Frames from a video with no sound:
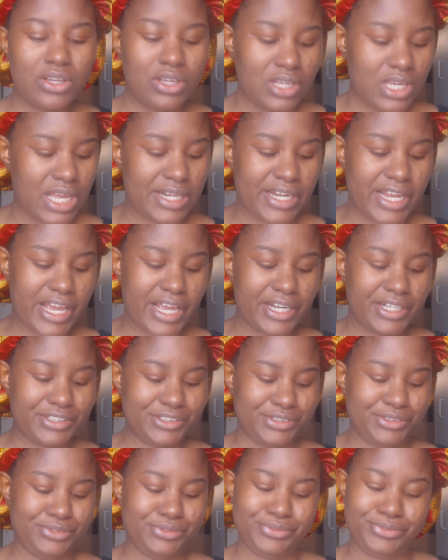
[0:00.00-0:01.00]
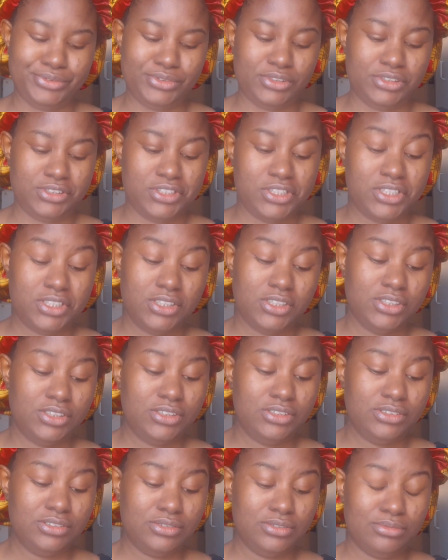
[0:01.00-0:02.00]
and then
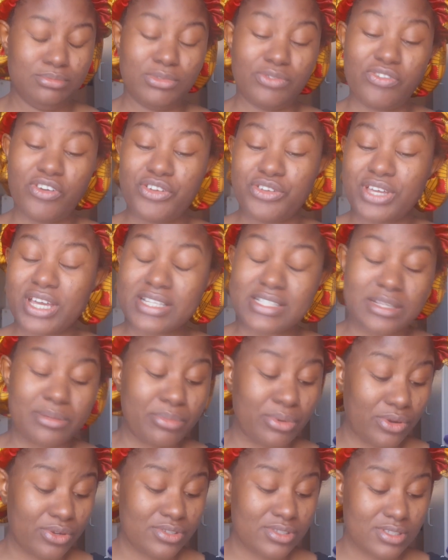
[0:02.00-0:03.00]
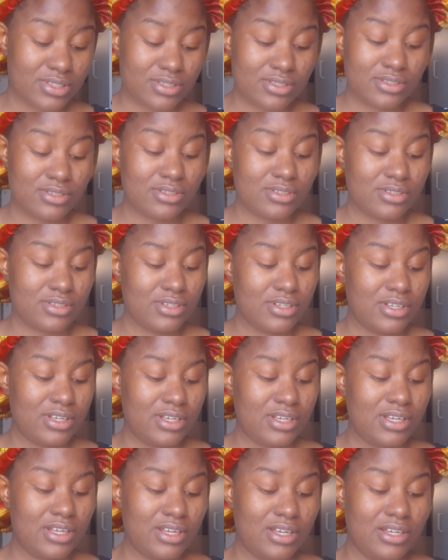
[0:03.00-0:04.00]
before you get a bus,
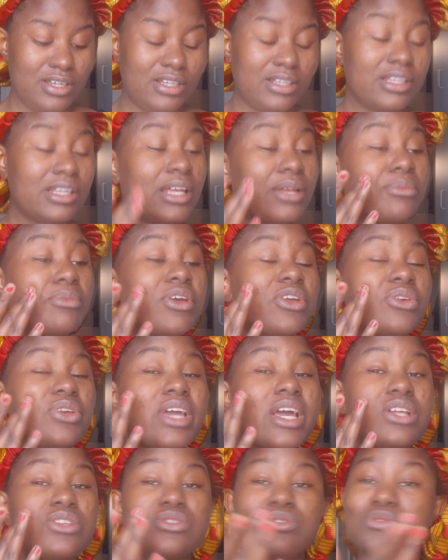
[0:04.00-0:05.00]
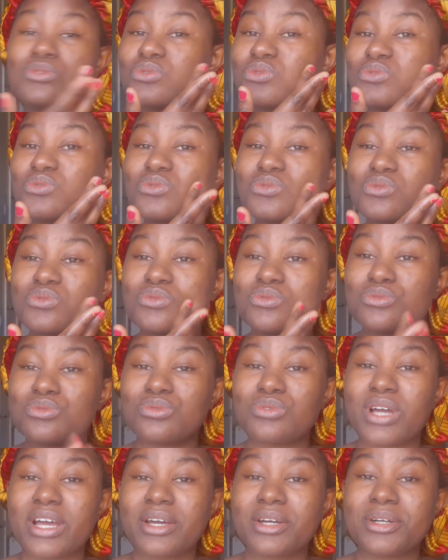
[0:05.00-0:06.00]
and then when you get to